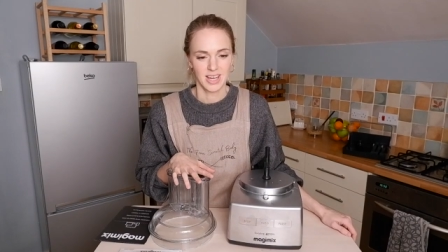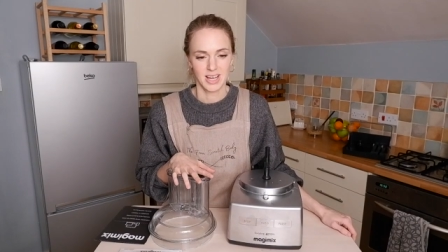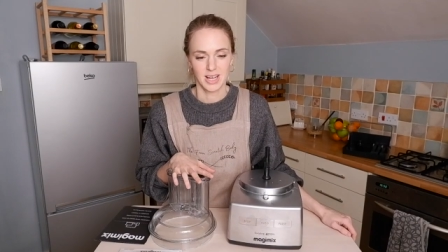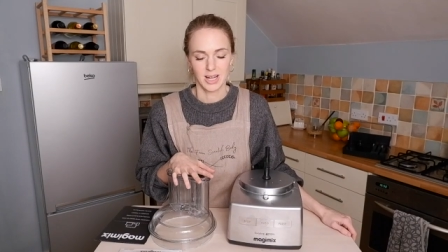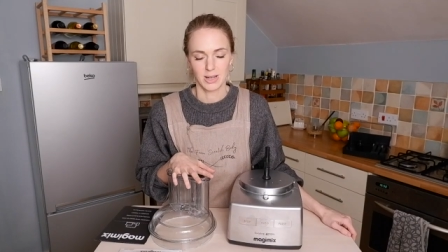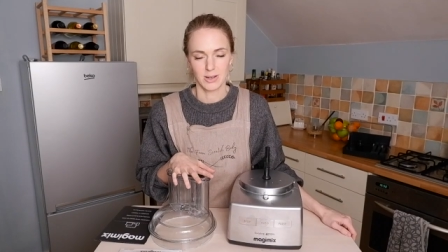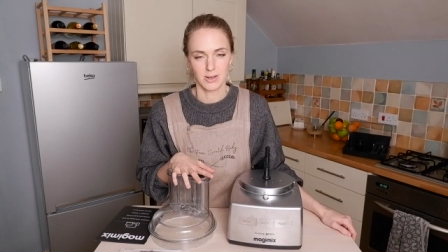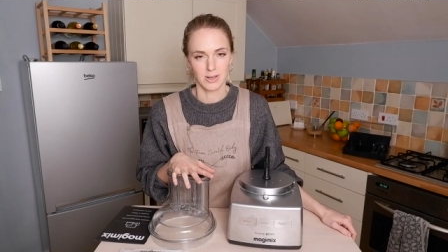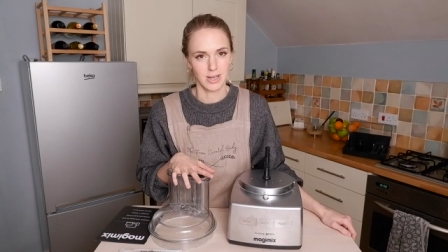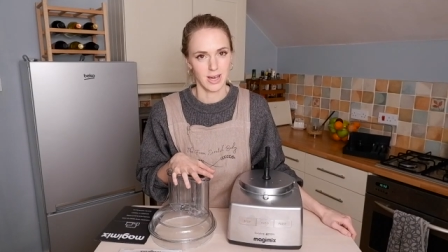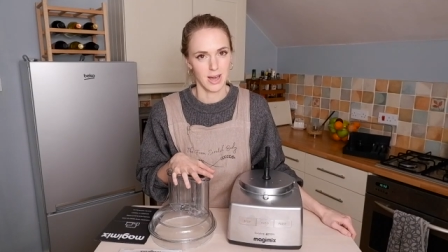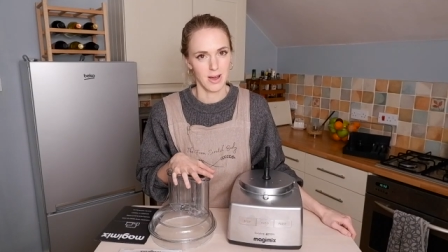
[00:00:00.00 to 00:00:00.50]

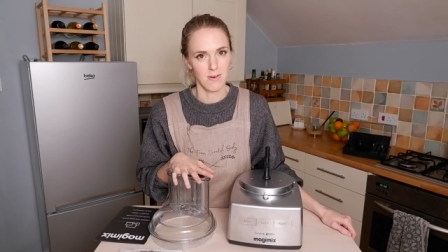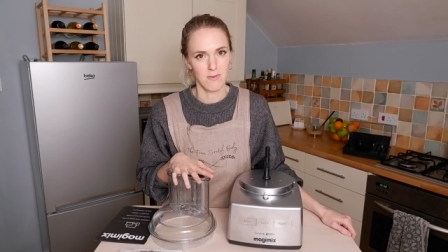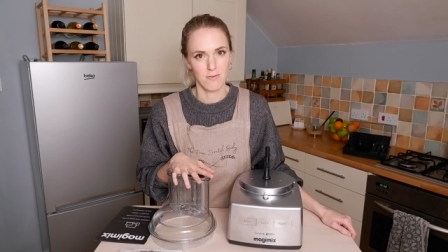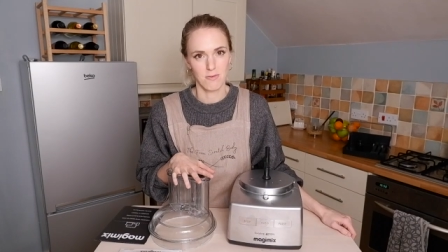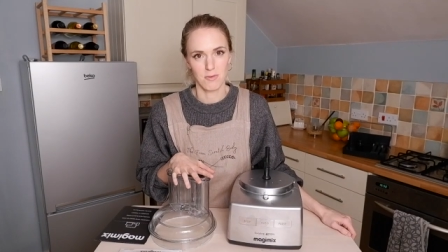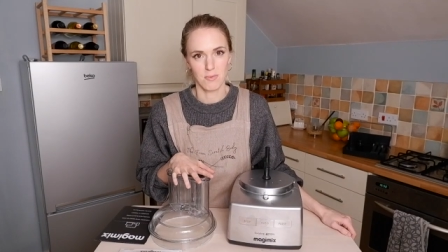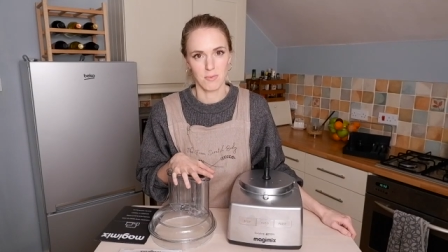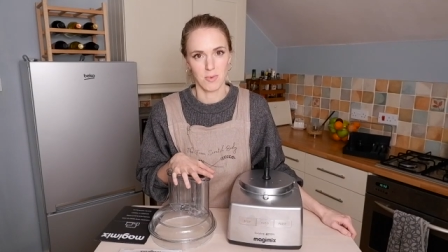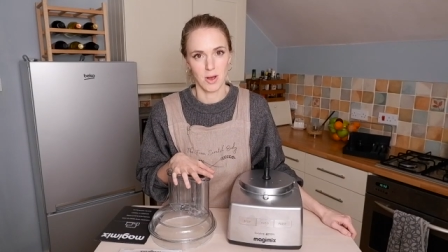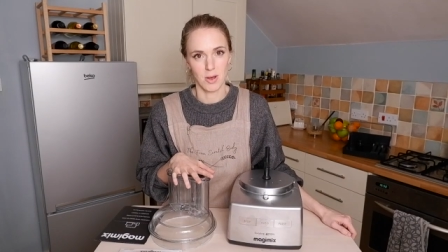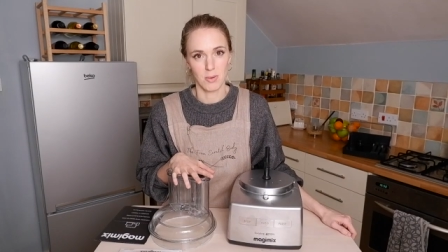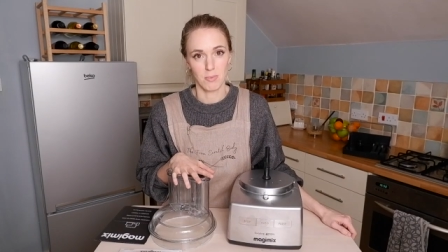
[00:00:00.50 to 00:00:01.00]
look out for
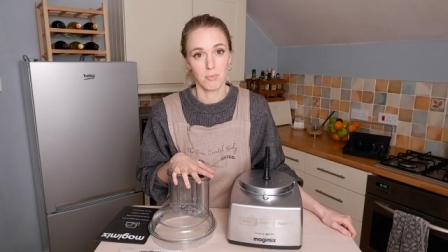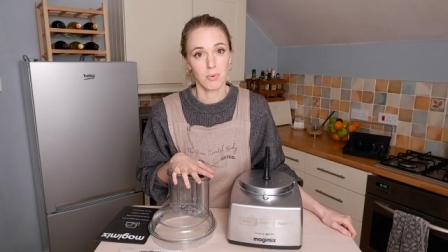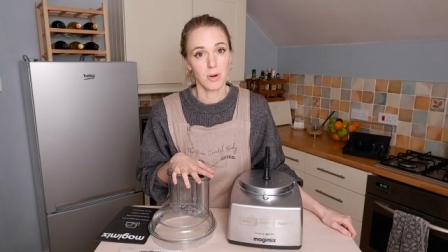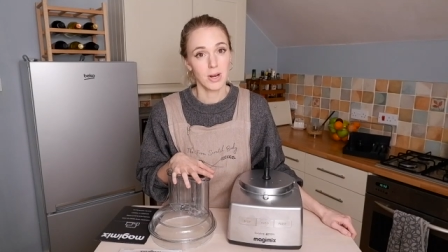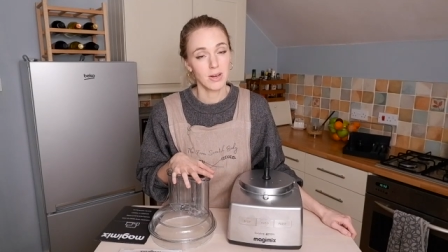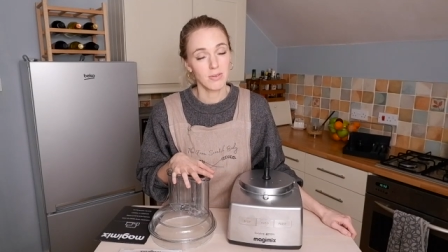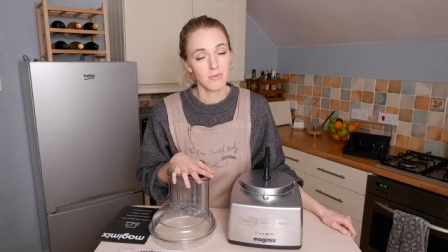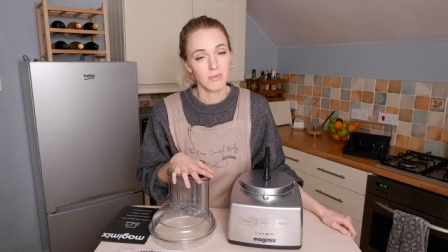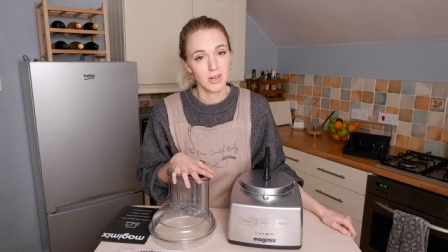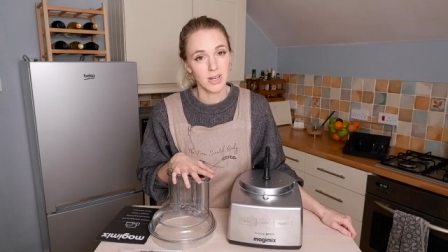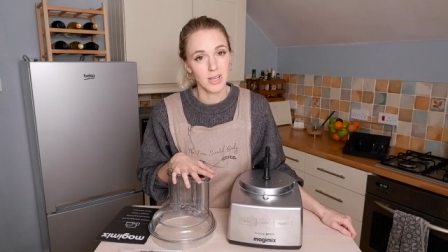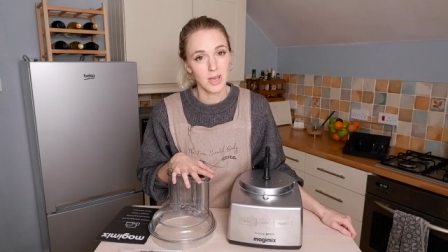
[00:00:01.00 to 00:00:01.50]
my
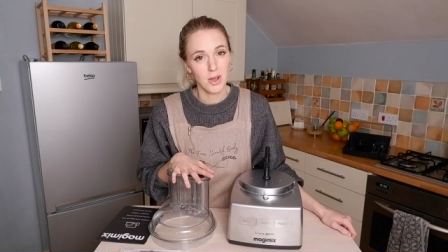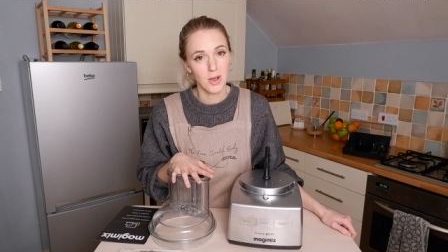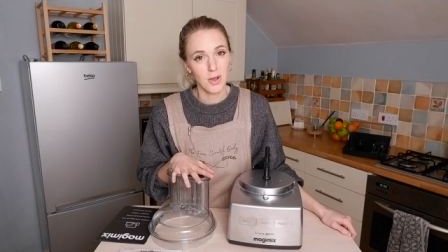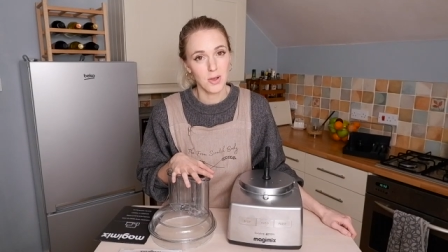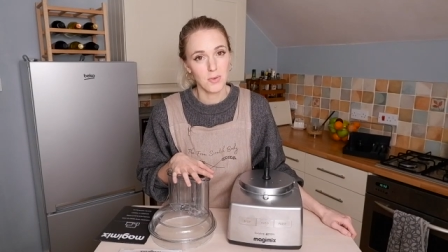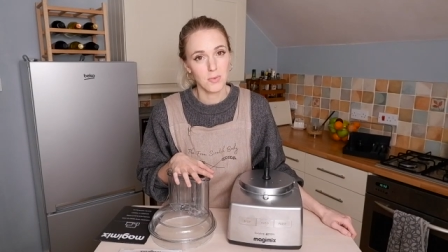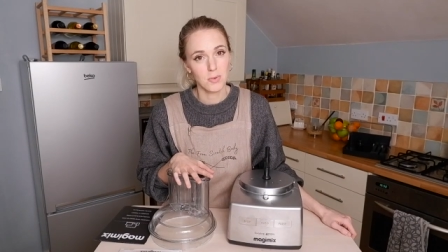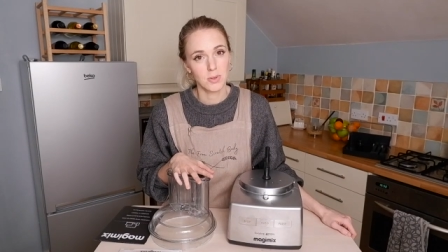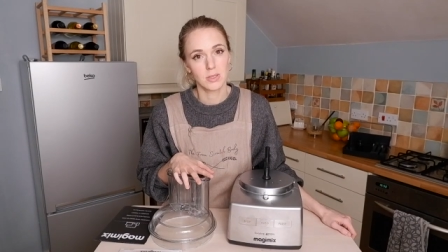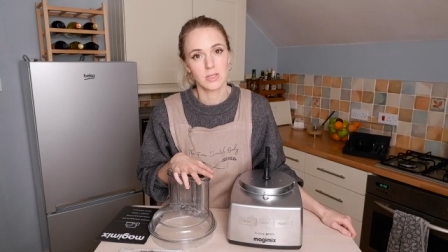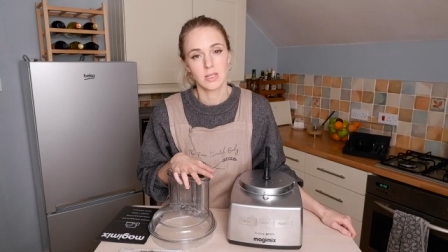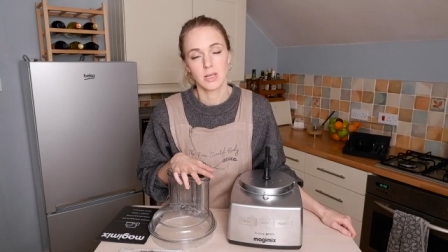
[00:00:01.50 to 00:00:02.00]
bread video
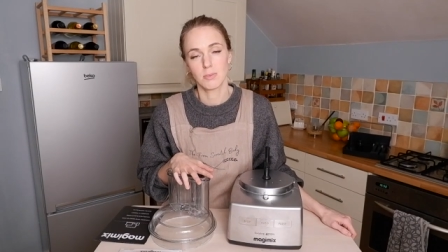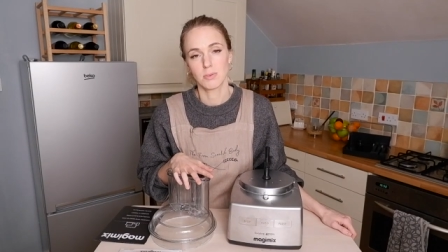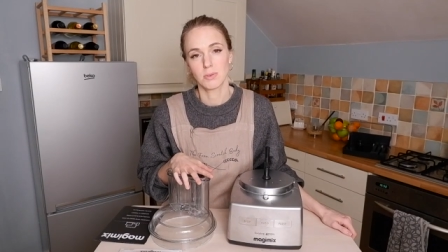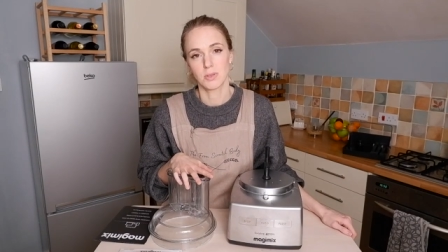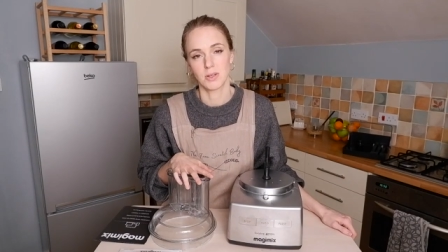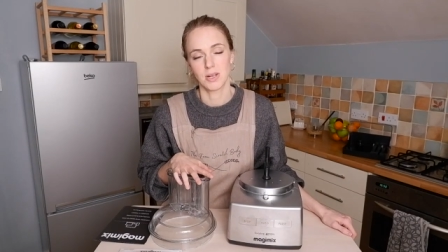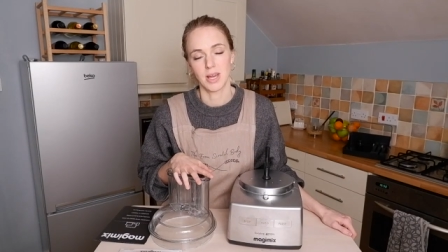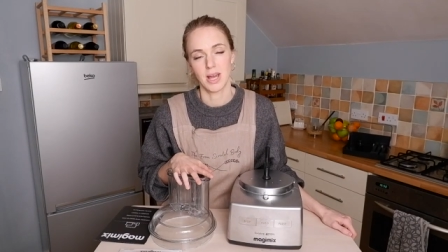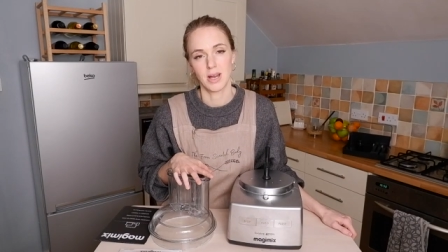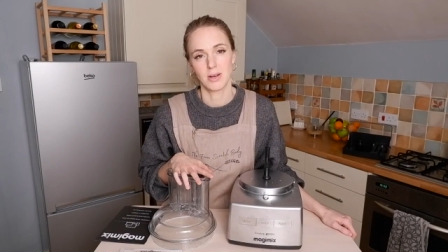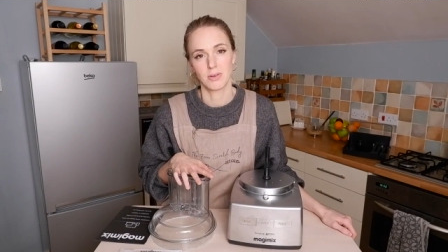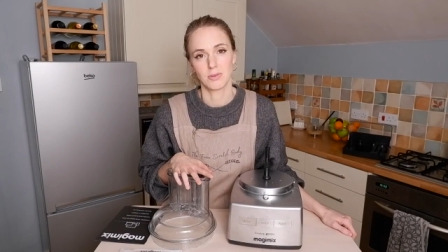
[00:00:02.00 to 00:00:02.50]
with tips on
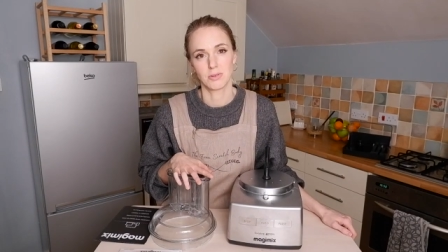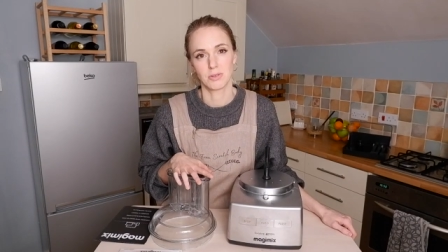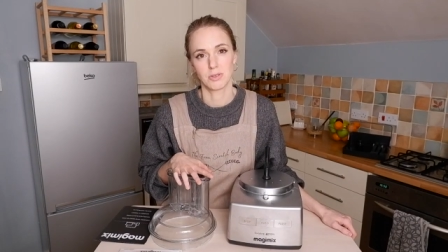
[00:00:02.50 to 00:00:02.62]
how